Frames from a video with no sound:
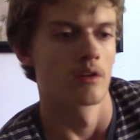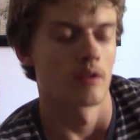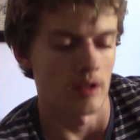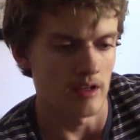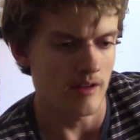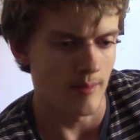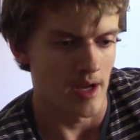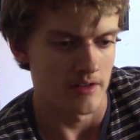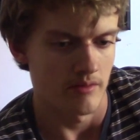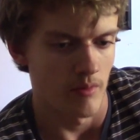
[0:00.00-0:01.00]
Can you
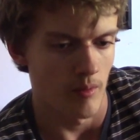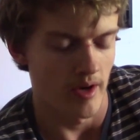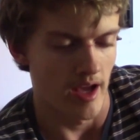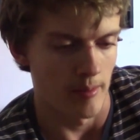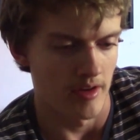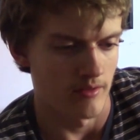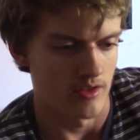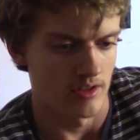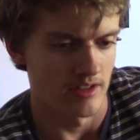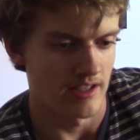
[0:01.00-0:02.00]
imagine what would happen if
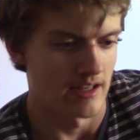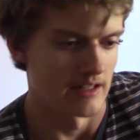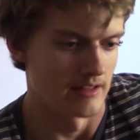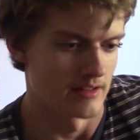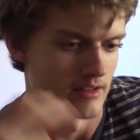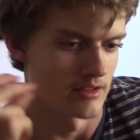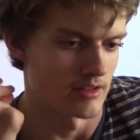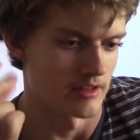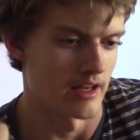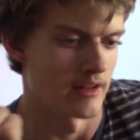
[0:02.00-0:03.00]
just like in an instant, just
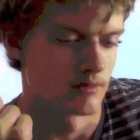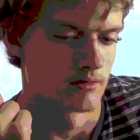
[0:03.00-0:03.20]
like that?